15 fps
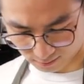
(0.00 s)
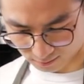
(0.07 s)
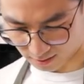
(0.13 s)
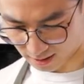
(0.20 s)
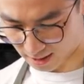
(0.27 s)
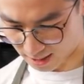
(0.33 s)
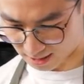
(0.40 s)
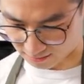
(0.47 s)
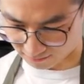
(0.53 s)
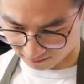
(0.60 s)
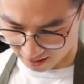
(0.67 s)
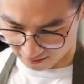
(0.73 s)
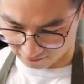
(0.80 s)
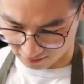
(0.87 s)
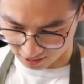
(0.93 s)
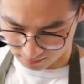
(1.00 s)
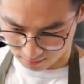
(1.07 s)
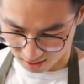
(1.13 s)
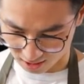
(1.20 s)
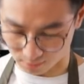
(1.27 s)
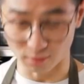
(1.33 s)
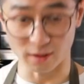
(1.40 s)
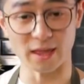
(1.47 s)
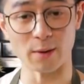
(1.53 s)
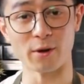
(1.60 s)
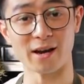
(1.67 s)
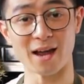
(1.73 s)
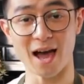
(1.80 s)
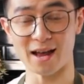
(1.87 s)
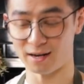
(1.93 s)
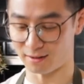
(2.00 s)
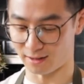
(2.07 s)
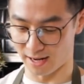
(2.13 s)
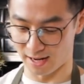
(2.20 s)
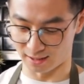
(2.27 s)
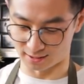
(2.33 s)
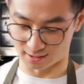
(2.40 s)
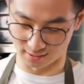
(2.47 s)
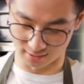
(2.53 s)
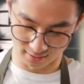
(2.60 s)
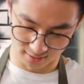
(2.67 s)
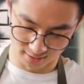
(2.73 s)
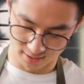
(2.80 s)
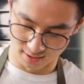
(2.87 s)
We get it as fluffy as possible, and then we're gonna add in our eggs.